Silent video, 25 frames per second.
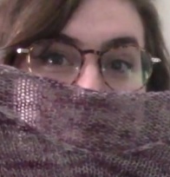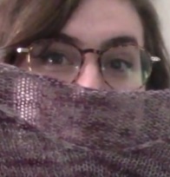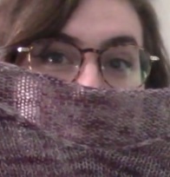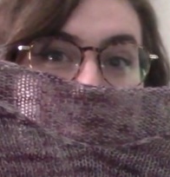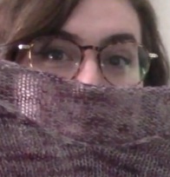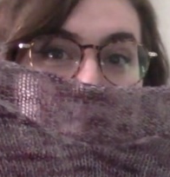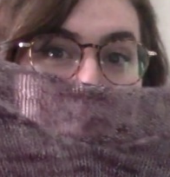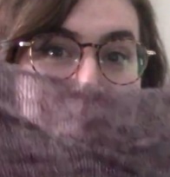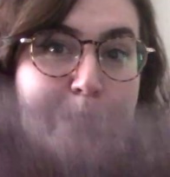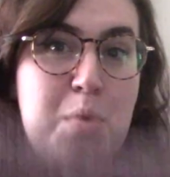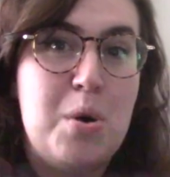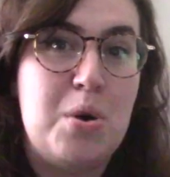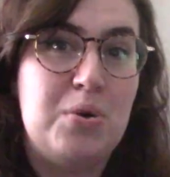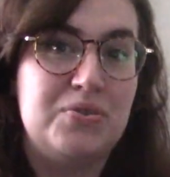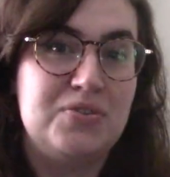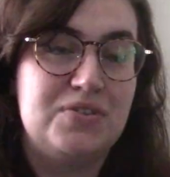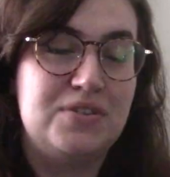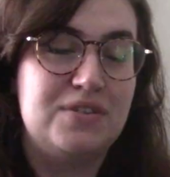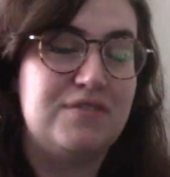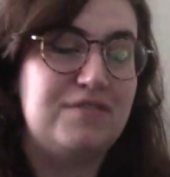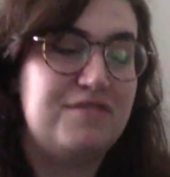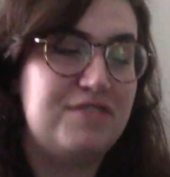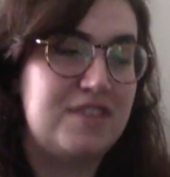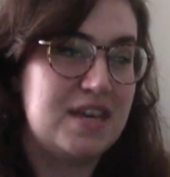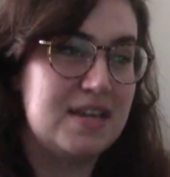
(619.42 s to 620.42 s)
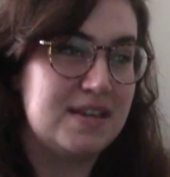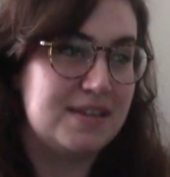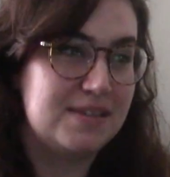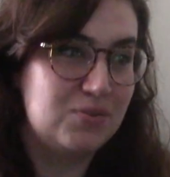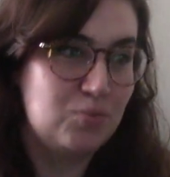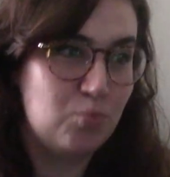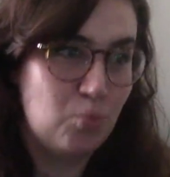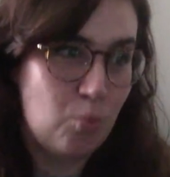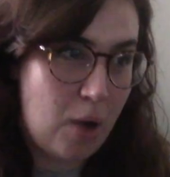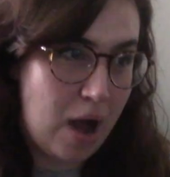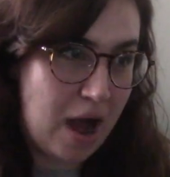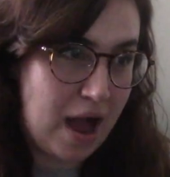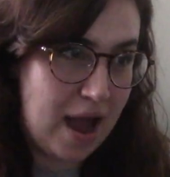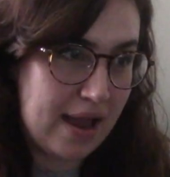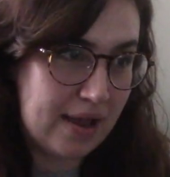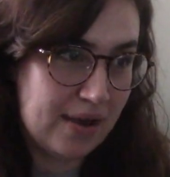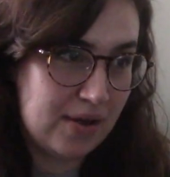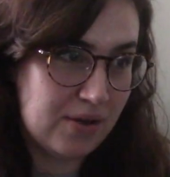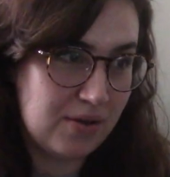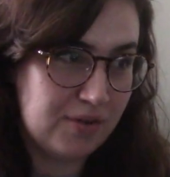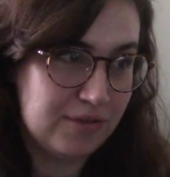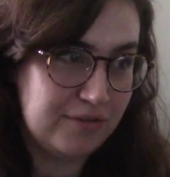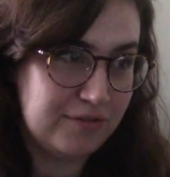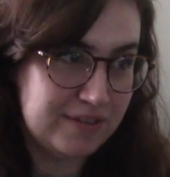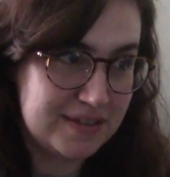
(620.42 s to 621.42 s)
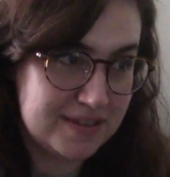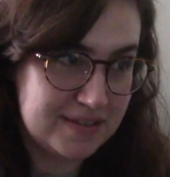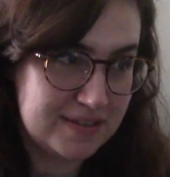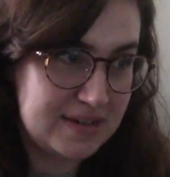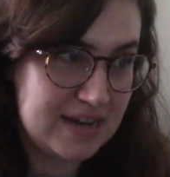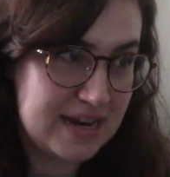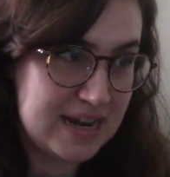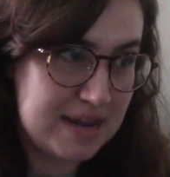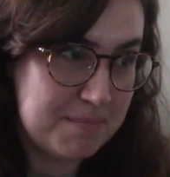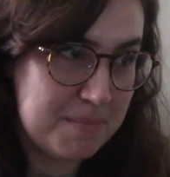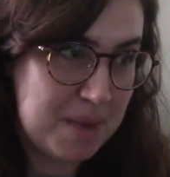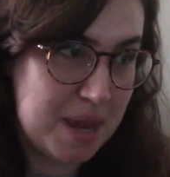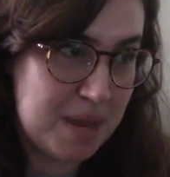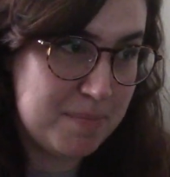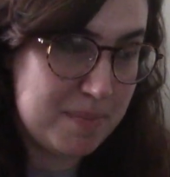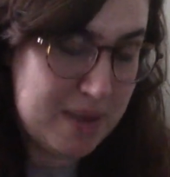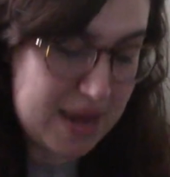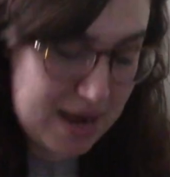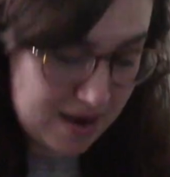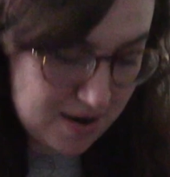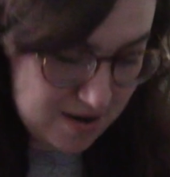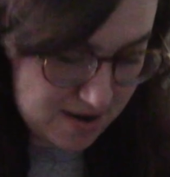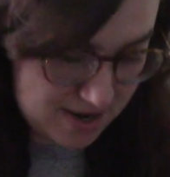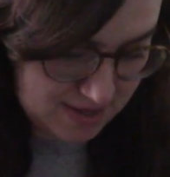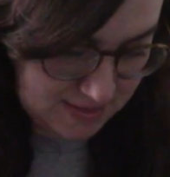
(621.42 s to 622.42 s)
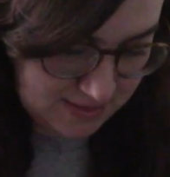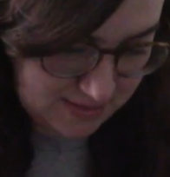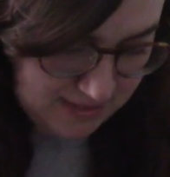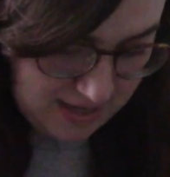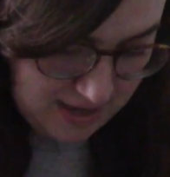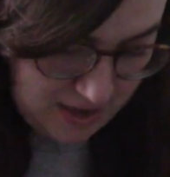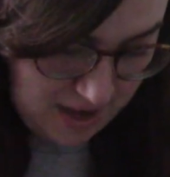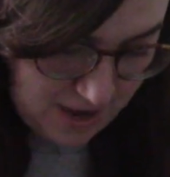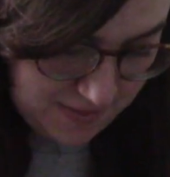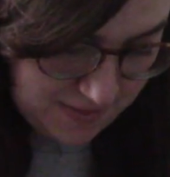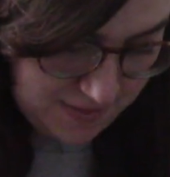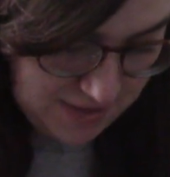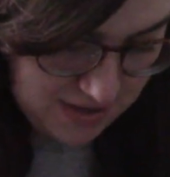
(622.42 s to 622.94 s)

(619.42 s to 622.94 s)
most of this while visiting my parents. I got the